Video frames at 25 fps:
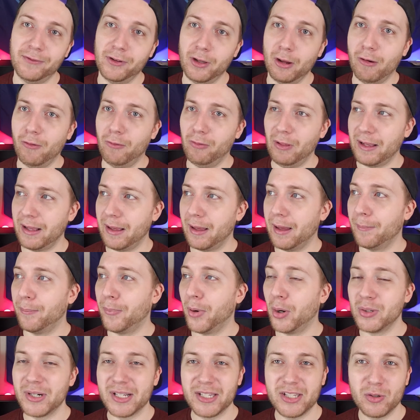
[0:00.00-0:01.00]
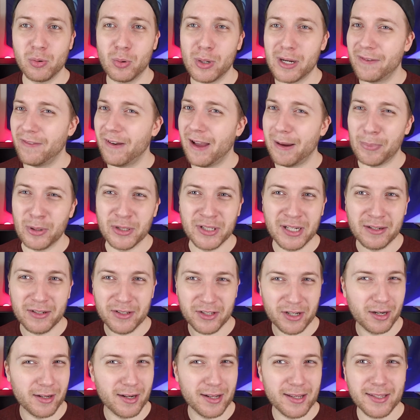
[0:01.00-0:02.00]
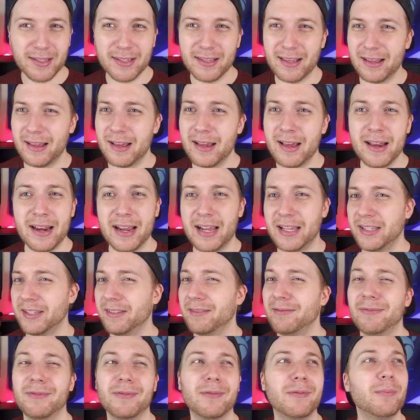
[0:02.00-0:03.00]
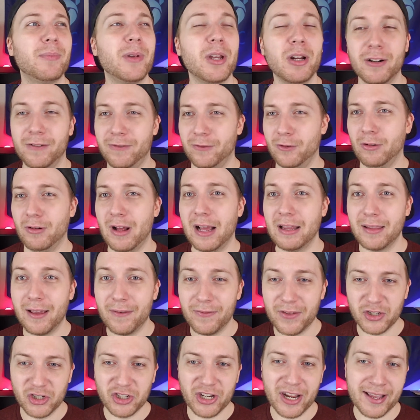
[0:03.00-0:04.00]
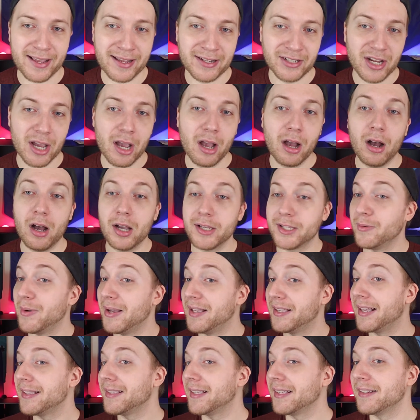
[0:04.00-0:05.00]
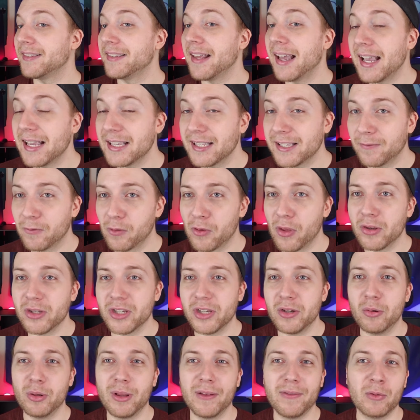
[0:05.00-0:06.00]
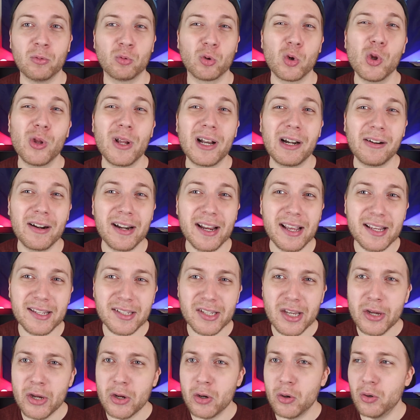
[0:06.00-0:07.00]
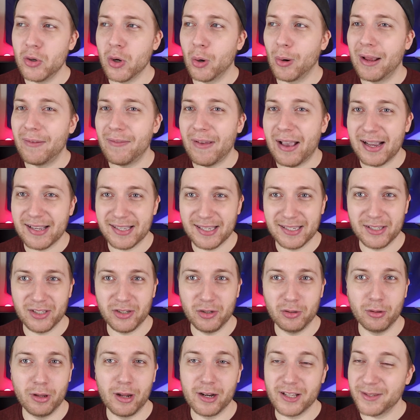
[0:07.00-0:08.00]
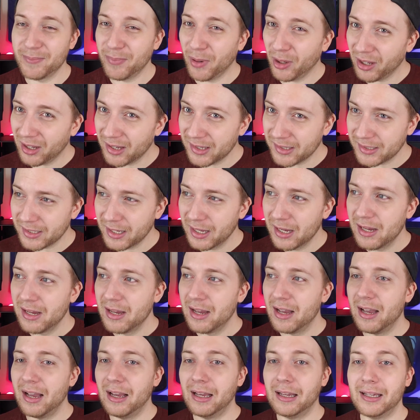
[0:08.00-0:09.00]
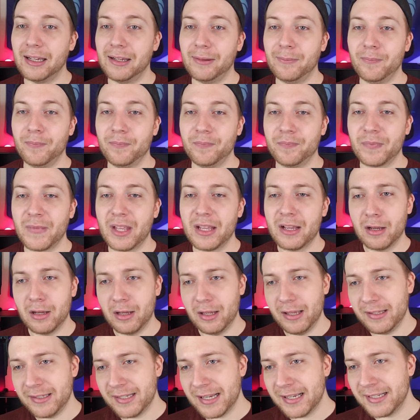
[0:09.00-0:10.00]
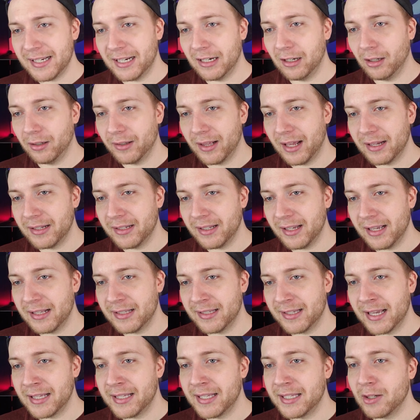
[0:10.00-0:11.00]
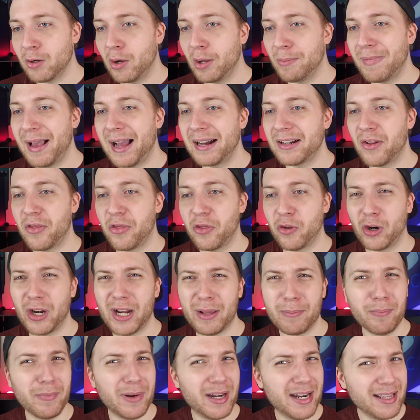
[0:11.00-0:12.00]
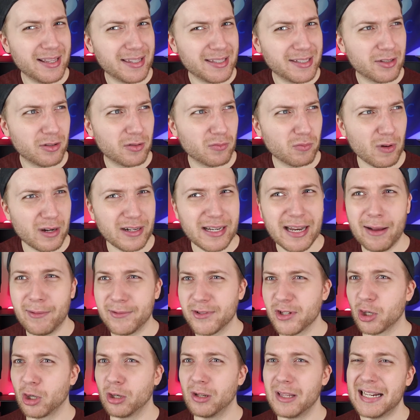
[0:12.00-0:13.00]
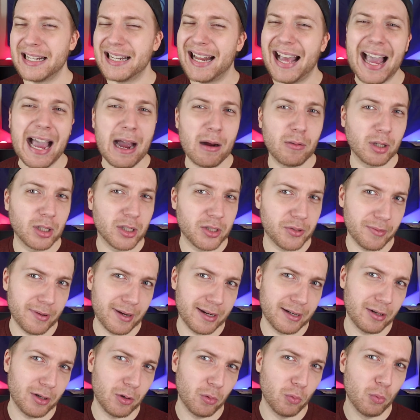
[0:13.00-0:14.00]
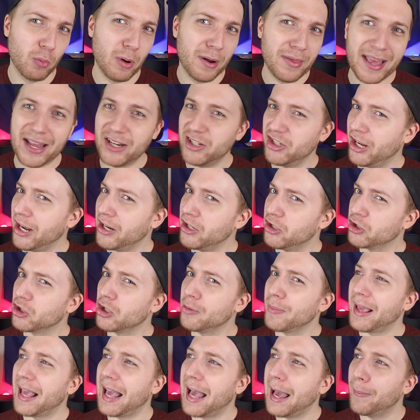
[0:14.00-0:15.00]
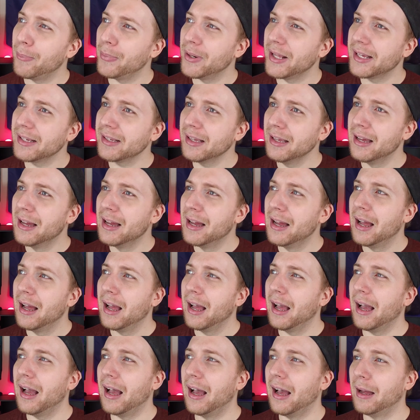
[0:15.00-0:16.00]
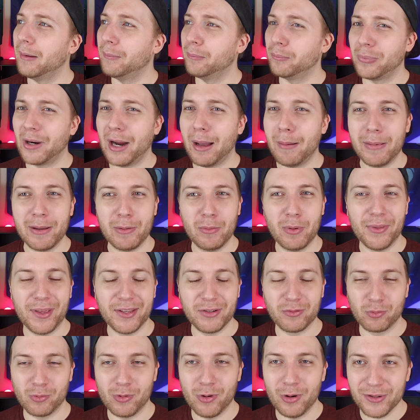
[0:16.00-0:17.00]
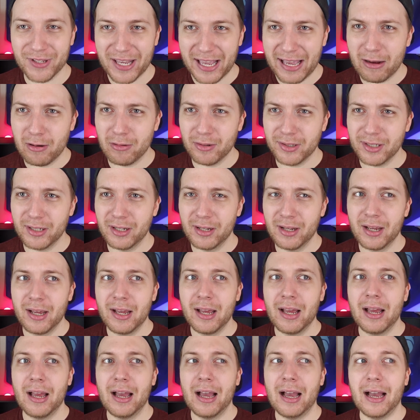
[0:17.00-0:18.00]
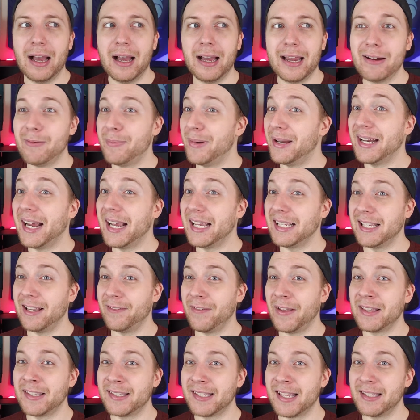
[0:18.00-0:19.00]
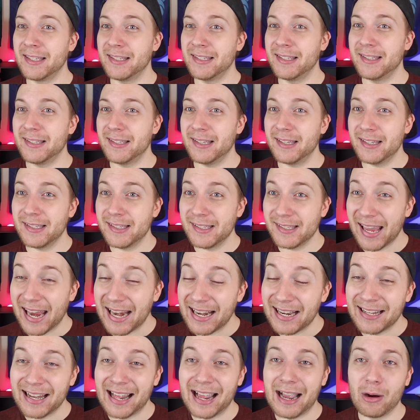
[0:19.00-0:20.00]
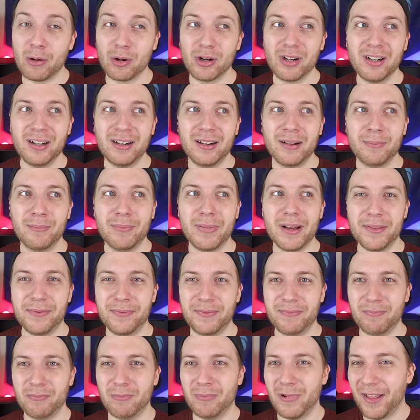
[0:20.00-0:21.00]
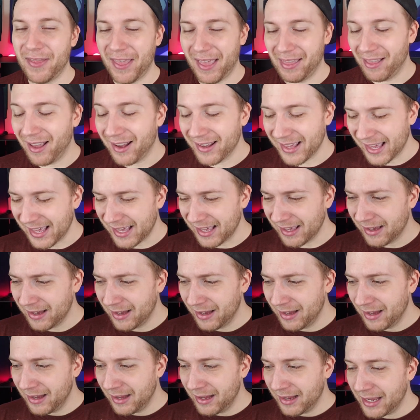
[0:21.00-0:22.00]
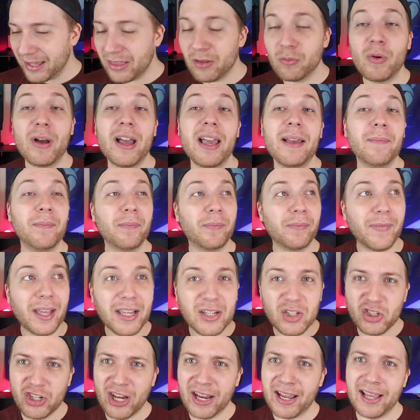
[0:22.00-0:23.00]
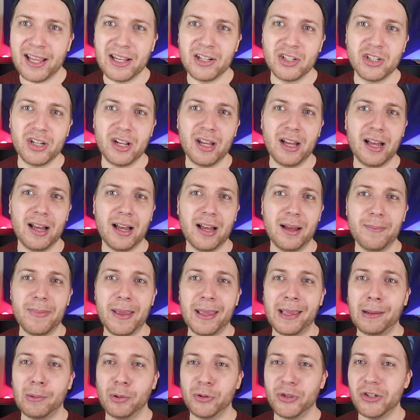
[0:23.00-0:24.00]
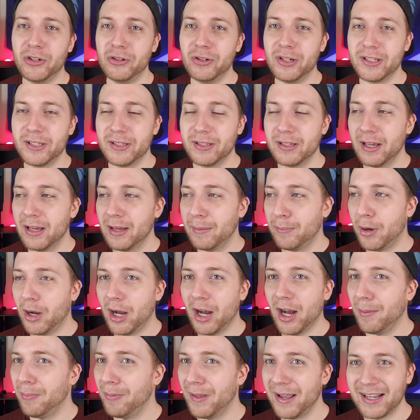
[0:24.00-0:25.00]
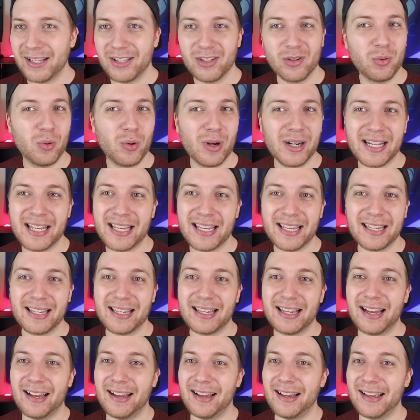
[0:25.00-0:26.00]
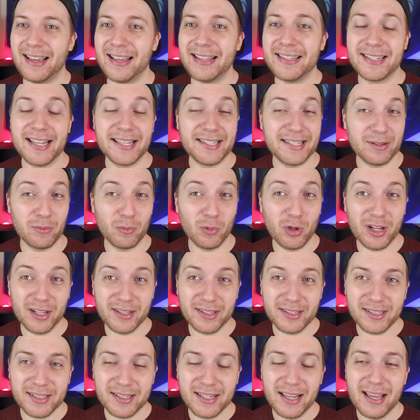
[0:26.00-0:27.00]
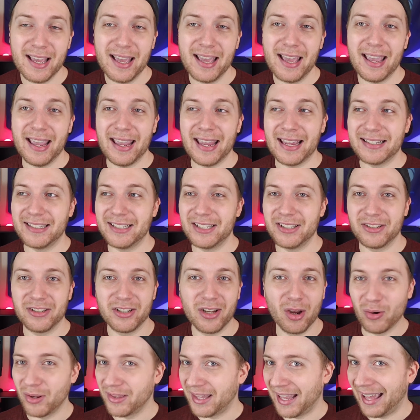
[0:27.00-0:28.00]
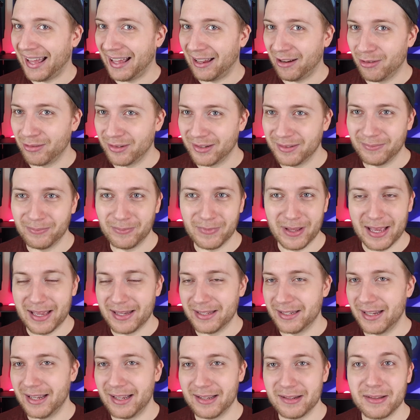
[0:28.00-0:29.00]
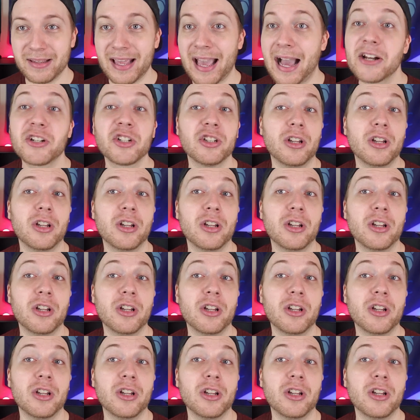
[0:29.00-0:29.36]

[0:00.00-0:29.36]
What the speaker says: flow of like a bonus 25% Stardust, it's beautiful. I love this change. Also, Incense is nice for those of you who live in rural areas who don't have access to a lot of spawns. It says here that Incense is going back to 30 minutes. Right now it's currently an hour, so I don't know when that change is going to be happening. Probably when this rolls out. It would be nice if Incense stayed an hour, but we're not that lucky. Either way, nice change, being able to just pop like 20 incense at once and just go to town and catch a